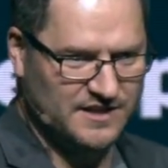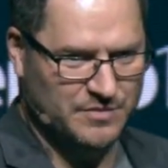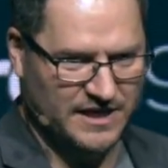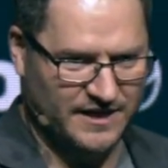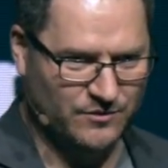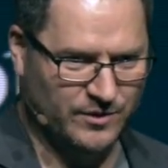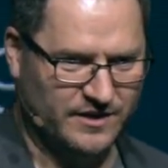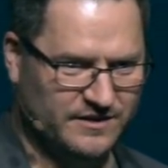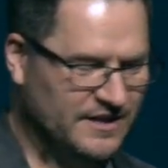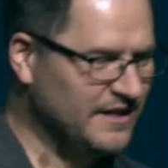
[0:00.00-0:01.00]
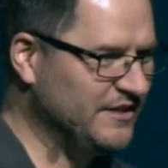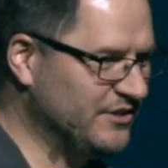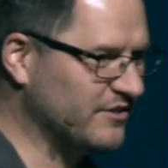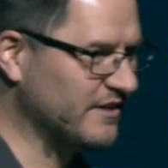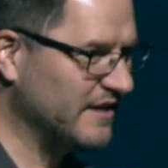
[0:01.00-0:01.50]
eBay, where
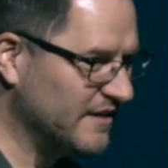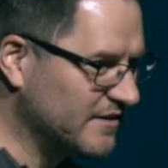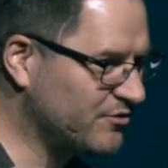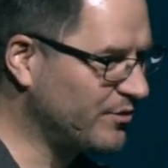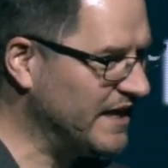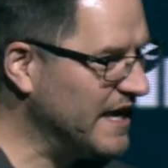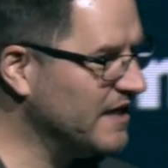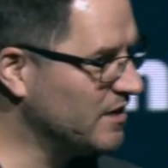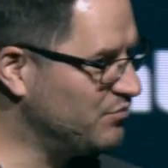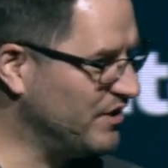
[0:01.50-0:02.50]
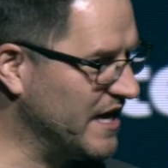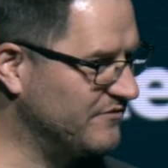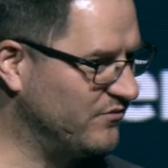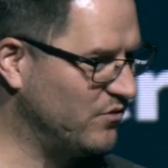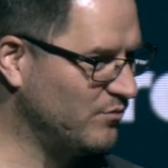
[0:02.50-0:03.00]
you're creating a
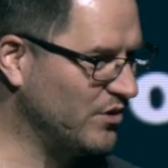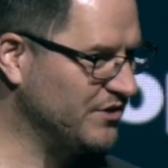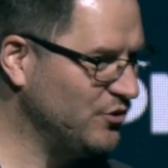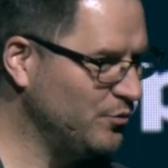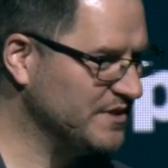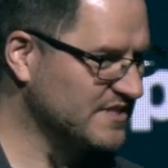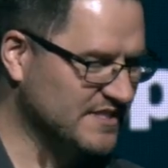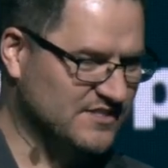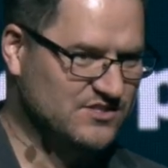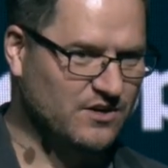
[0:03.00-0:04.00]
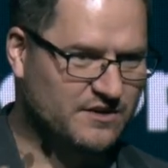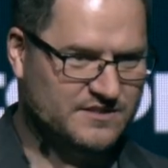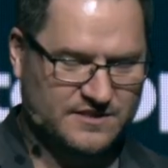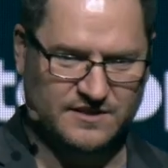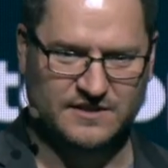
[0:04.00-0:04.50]
platform where humans can start
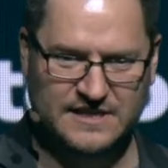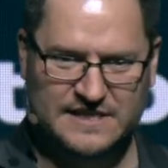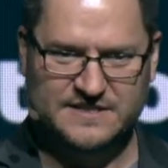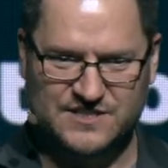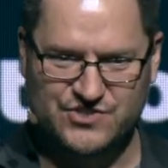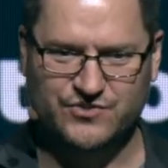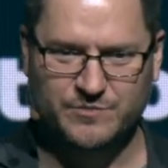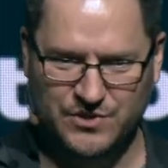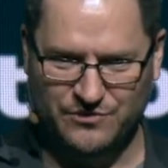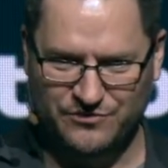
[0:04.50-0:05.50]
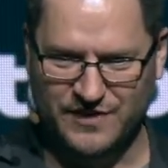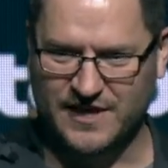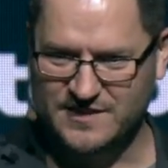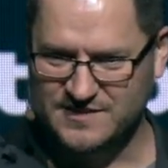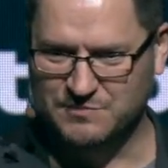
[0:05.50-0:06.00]
to distribute
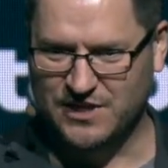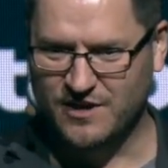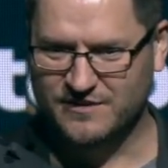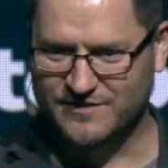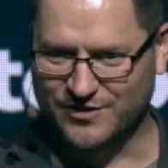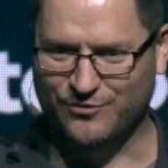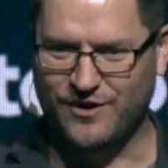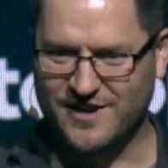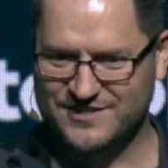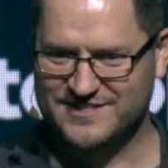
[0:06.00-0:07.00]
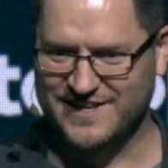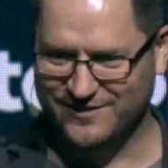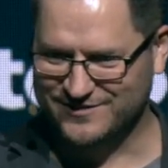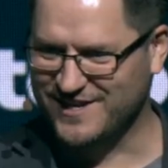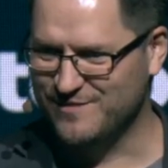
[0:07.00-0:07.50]
things beyond a garage
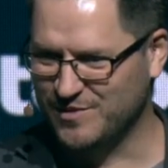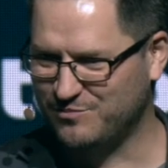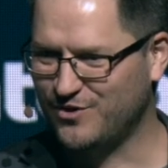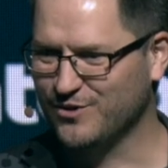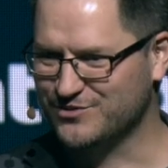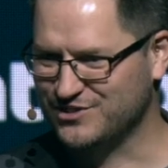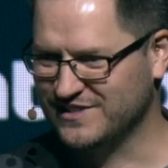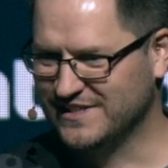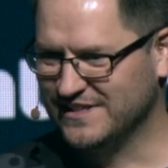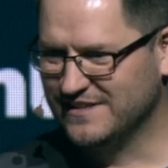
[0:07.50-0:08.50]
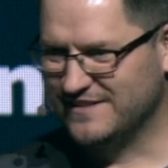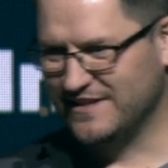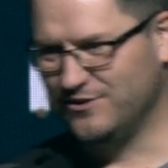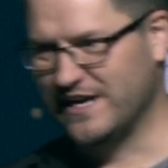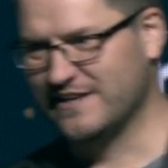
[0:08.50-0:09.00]
sale type approach
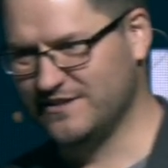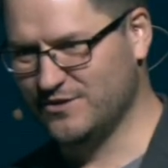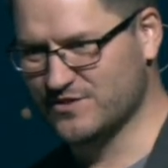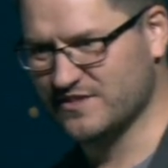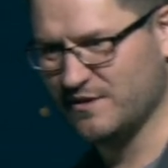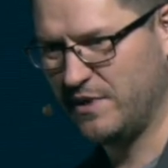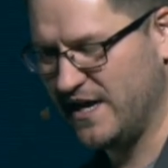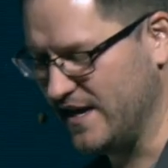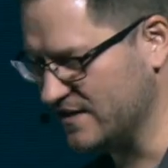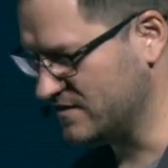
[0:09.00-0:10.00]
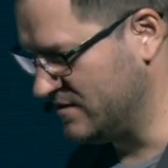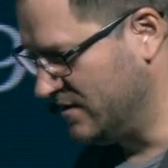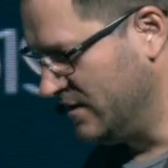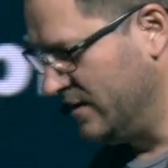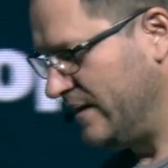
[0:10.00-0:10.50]
that you had to use in the past,
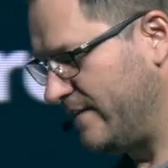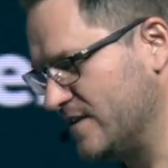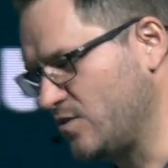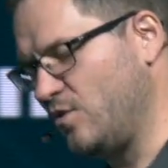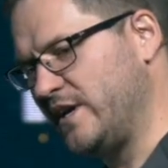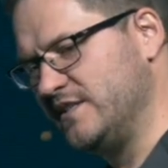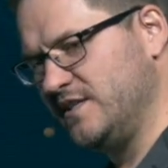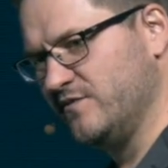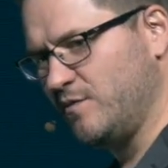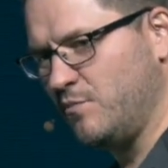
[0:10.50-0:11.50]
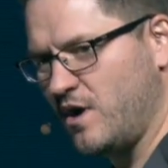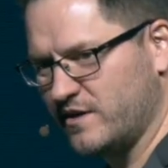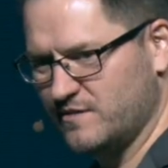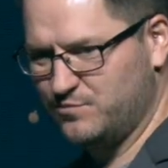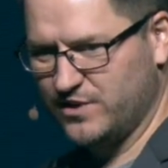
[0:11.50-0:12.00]
this whole idea of a
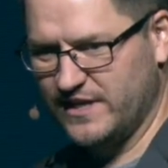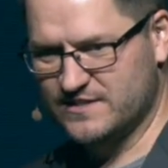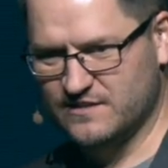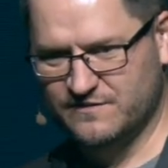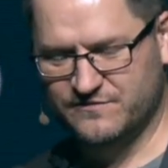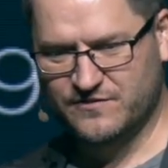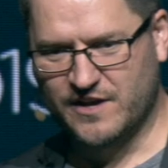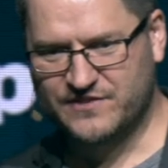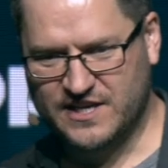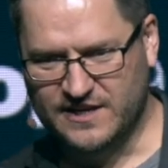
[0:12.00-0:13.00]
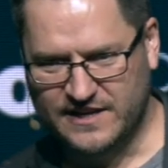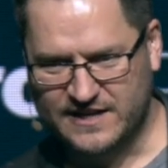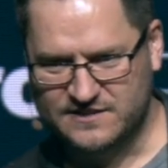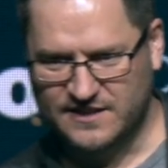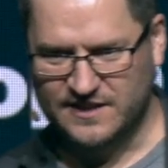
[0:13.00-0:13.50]
marketplace of, of
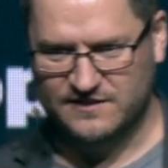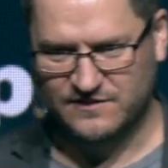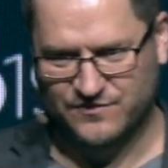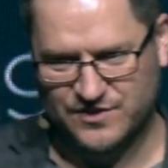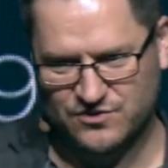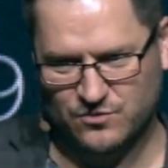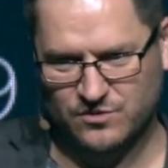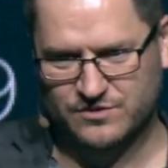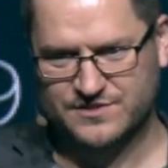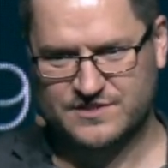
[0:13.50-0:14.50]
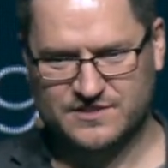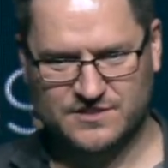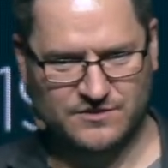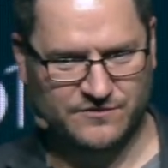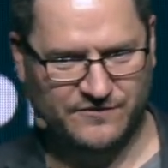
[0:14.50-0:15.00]
connecting individuals
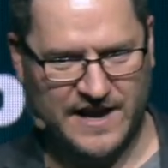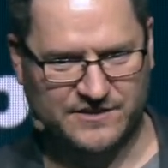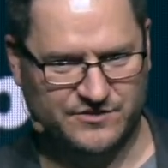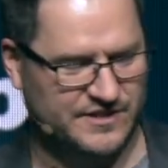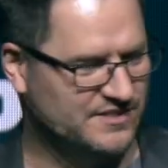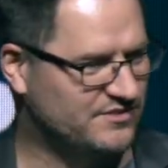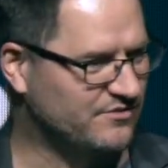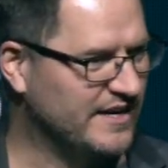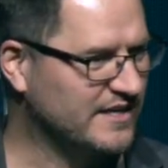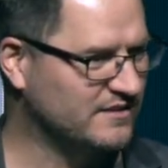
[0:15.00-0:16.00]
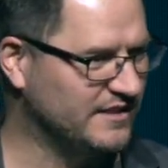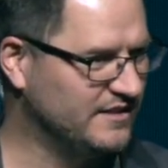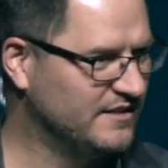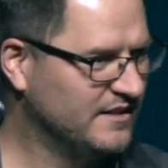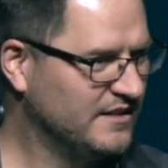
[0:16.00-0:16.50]
to factories directly